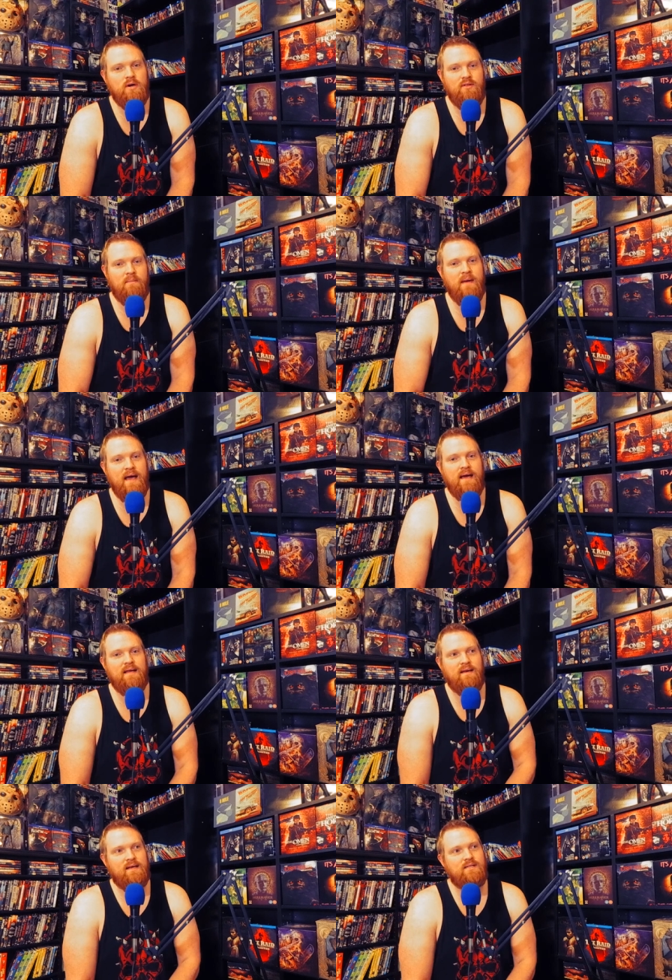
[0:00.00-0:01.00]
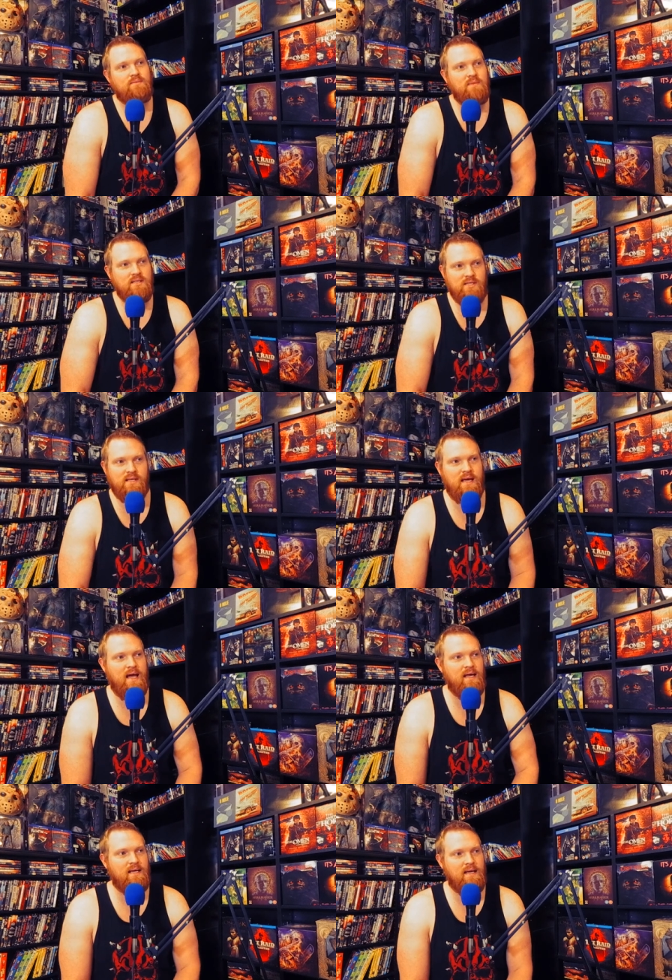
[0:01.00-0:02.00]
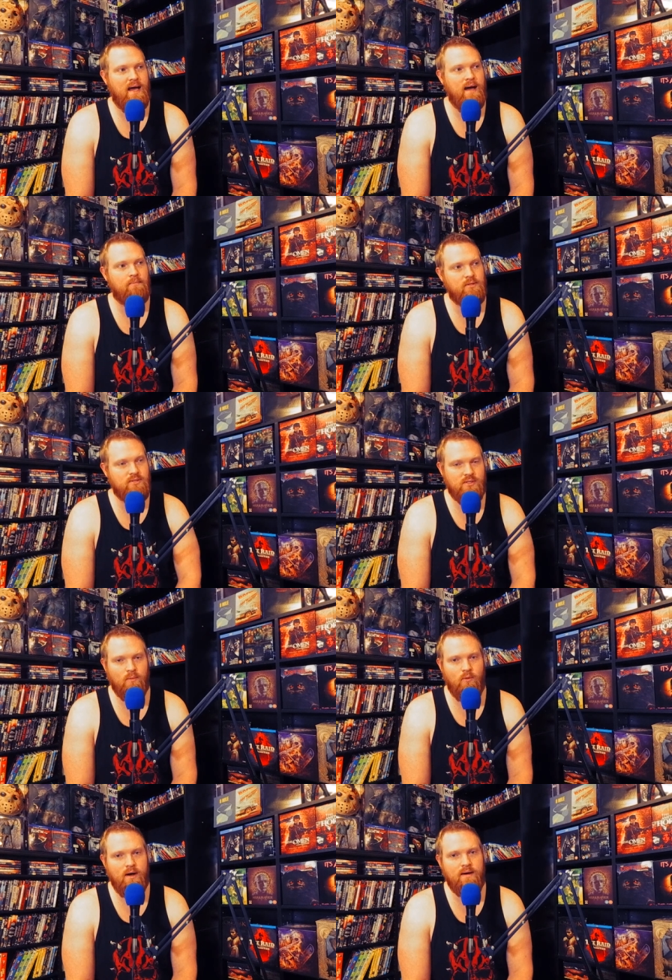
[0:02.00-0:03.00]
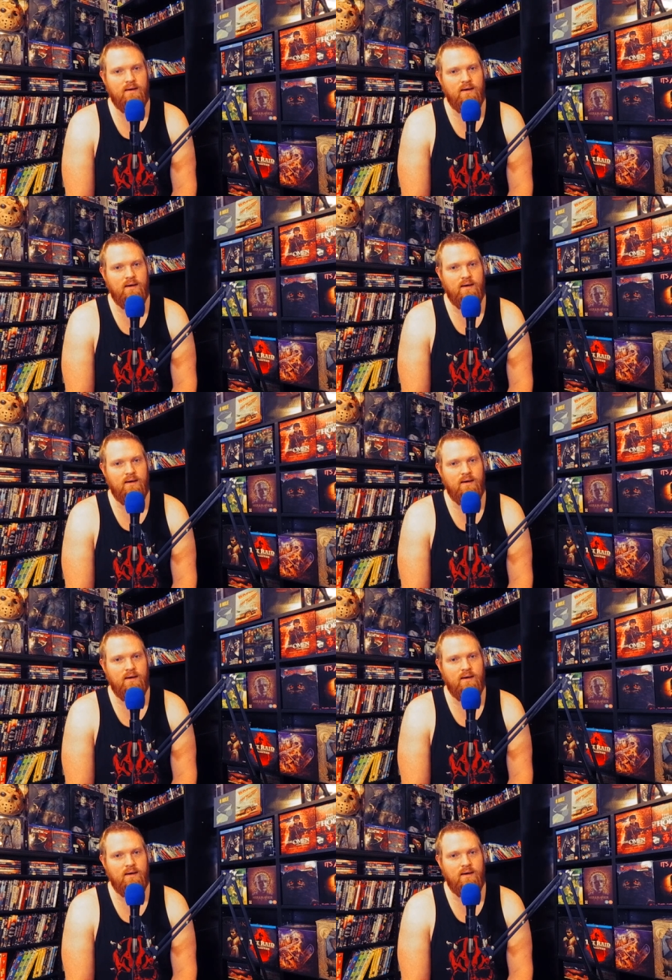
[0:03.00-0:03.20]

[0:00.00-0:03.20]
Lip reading: The man is mentally handicapped in some way,